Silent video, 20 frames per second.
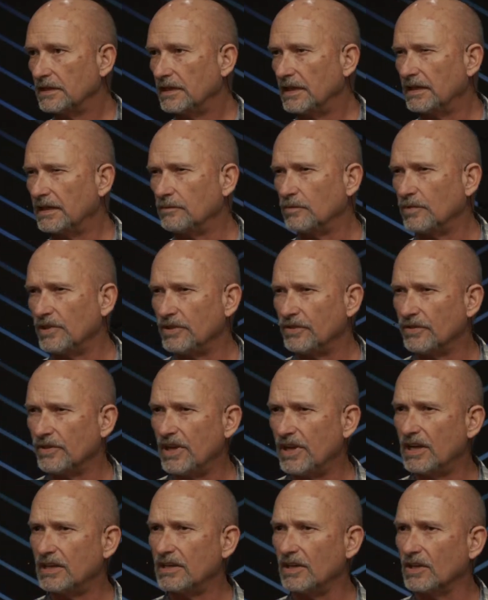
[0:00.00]
And when you're
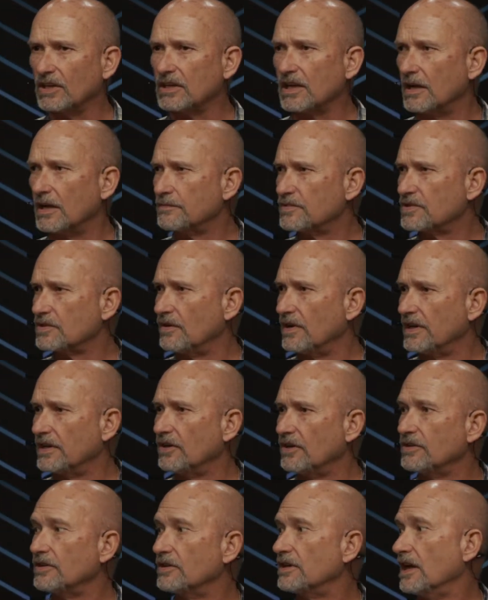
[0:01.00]
done, look up so I
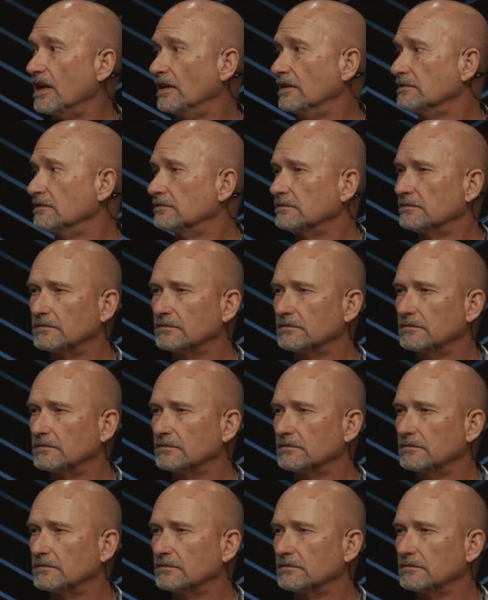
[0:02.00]
know you're done.